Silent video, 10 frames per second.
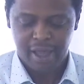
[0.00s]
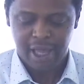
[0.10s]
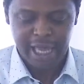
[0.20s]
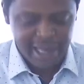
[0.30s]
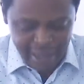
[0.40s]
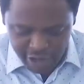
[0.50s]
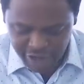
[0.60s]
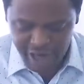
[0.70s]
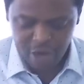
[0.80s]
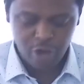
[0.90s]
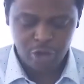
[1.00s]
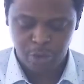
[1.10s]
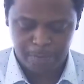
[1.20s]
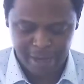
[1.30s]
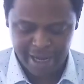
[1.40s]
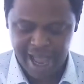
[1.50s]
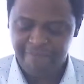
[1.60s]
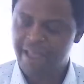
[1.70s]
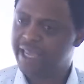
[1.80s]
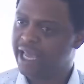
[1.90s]
He initially got to plan,
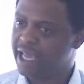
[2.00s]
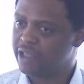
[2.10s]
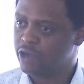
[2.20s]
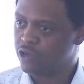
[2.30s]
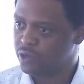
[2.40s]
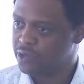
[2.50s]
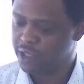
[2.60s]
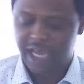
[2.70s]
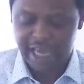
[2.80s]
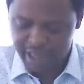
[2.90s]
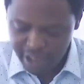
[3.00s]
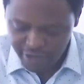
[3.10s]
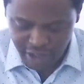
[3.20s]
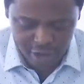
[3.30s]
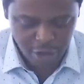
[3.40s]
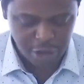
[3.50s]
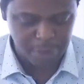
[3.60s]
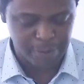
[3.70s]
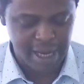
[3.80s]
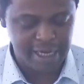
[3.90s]
after he heard the news, he initially got to
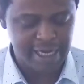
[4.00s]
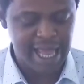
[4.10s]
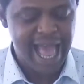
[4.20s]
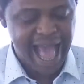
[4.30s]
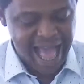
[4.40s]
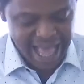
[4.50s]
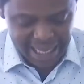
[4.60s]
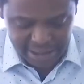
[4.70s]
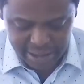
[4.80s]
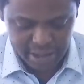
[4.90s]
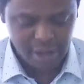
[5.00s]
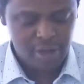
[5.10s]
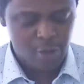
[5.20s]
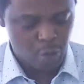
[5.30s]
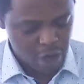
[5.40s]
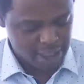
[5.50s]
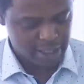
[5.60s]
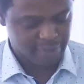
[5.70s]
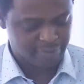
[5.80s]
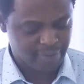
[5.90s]
planning and
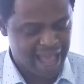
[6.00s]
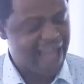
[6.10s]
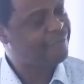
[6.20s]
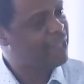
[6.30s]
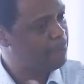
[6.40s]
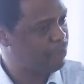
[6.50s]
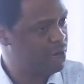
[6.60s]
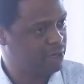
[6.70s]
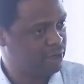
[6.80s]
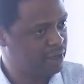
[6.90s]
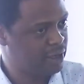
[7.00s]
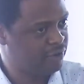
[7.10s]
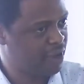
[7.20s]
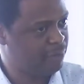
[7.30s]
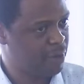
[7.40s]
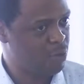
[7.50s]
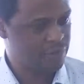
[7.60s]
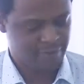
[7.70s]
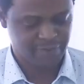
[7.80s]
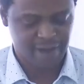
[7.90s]
working after praying in chapter
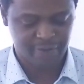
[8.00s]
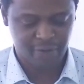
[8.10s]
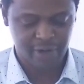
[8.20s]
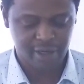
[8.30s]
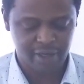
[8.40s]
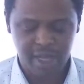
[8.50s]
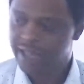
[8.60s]
1, verse 5 to 10.